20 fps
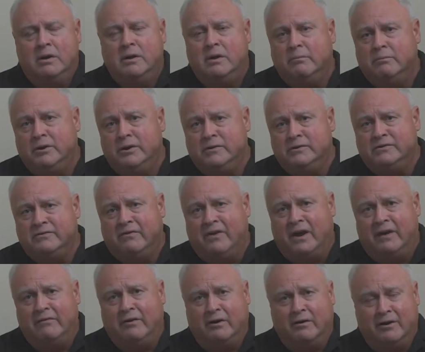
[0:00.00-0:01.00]
I'm going to use
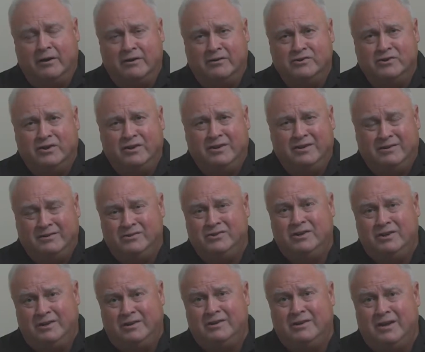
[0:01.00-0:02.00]
5-hour energy
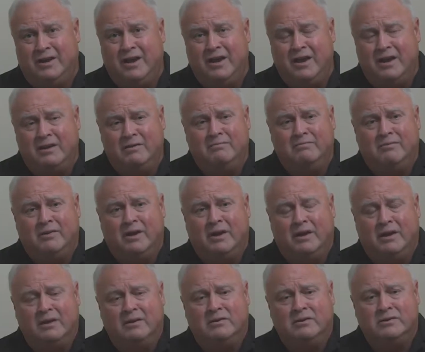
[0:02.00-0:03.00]
today
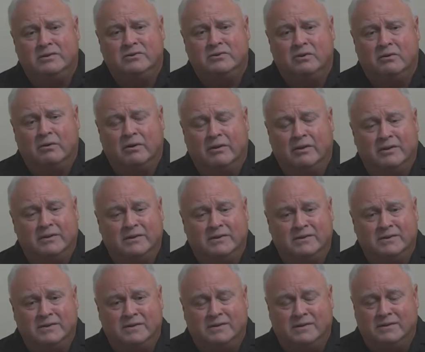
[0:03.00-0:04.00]
and just show her that
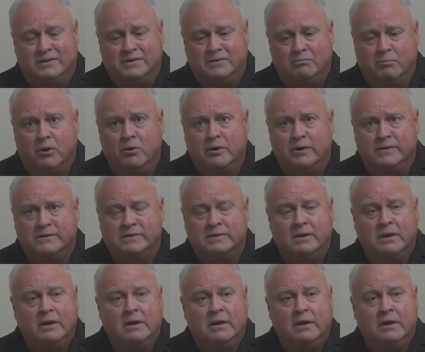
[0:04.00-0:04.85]
this is bogus.